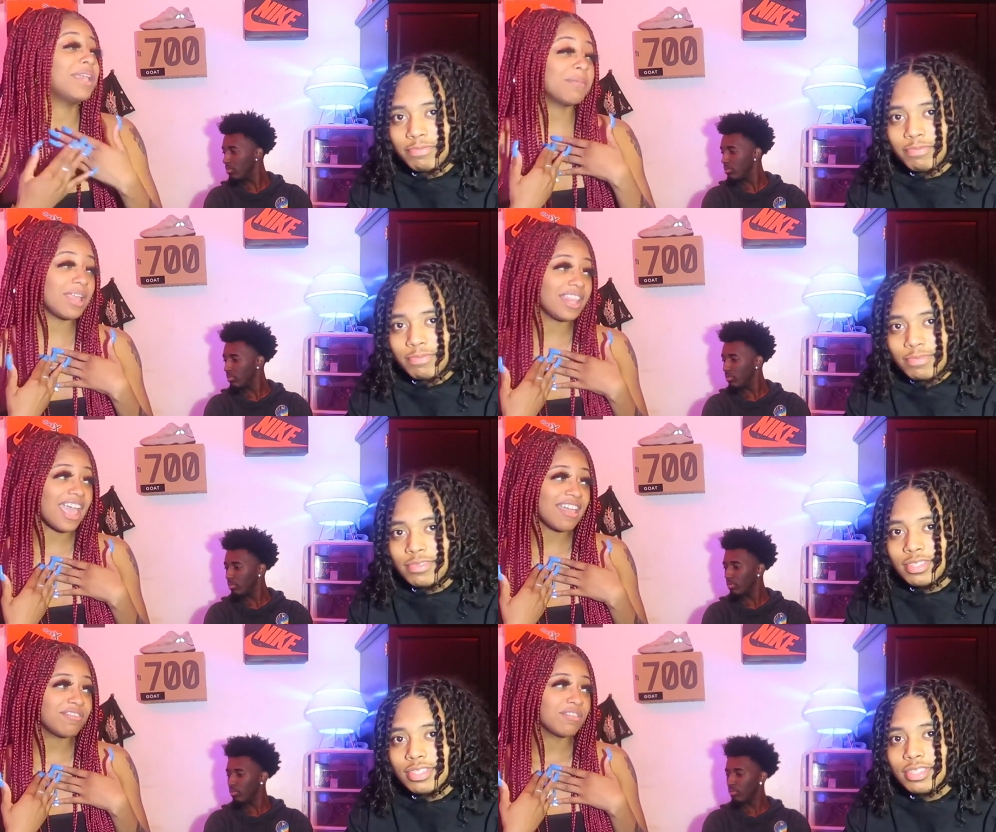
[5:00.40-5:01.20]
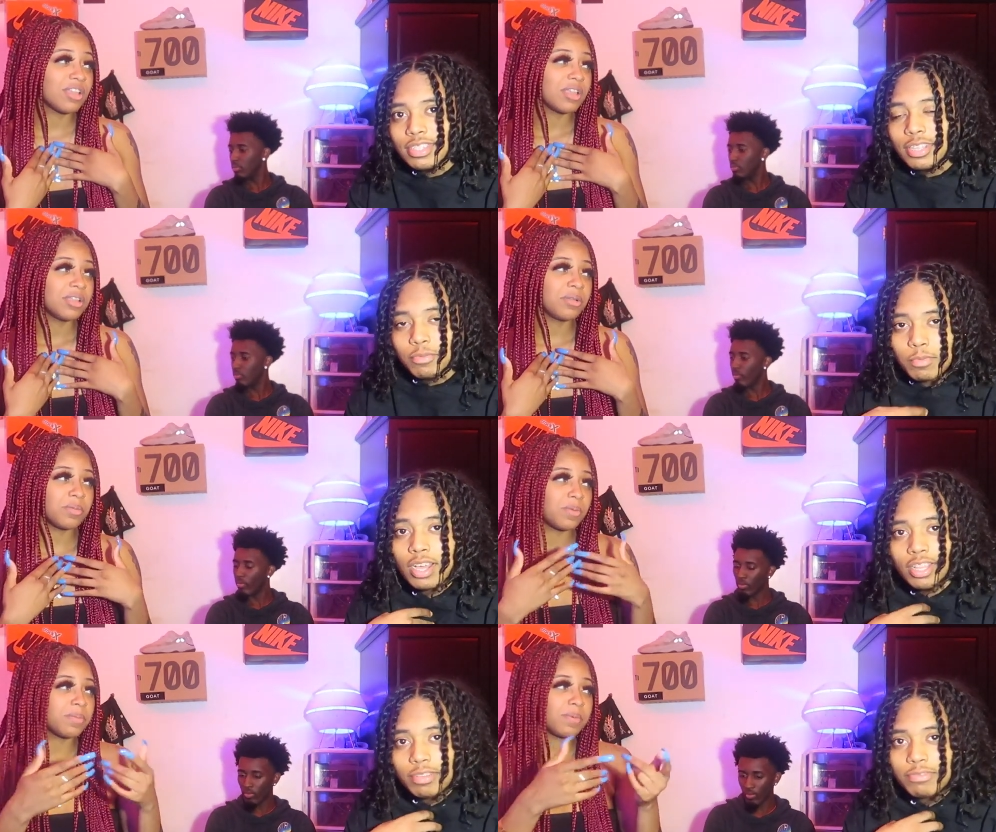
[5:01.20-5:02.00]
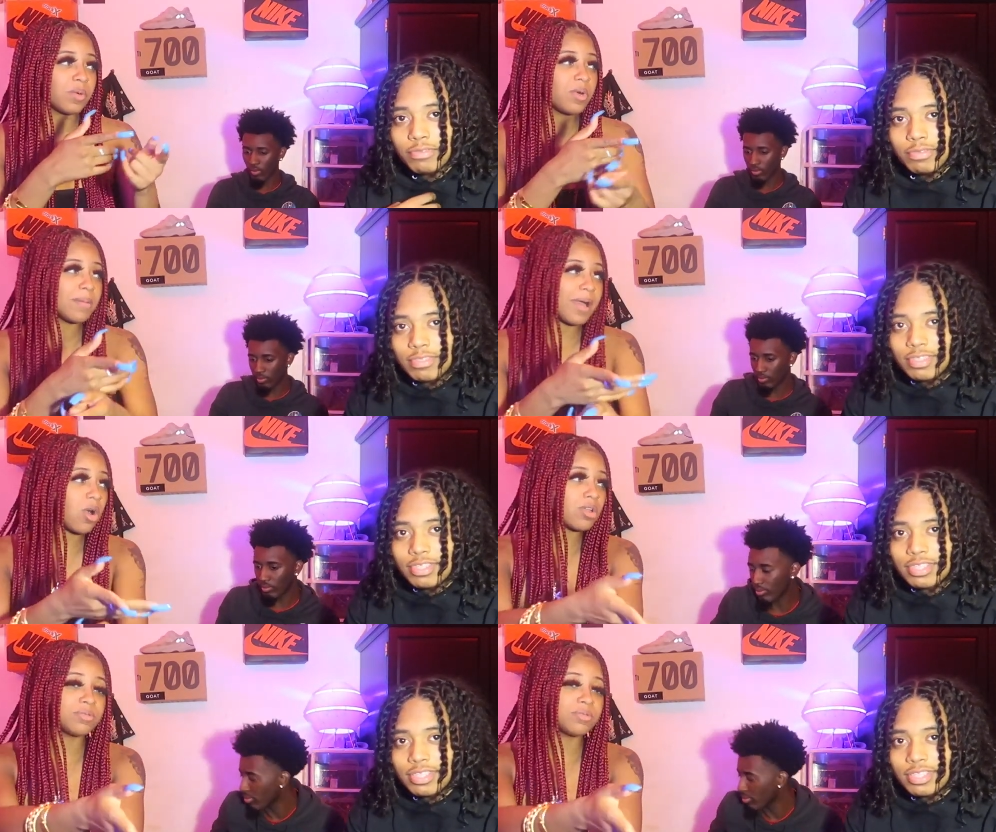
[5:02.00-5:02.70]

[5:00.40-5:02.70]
Speaker 1: me in my life? In my life. But what about all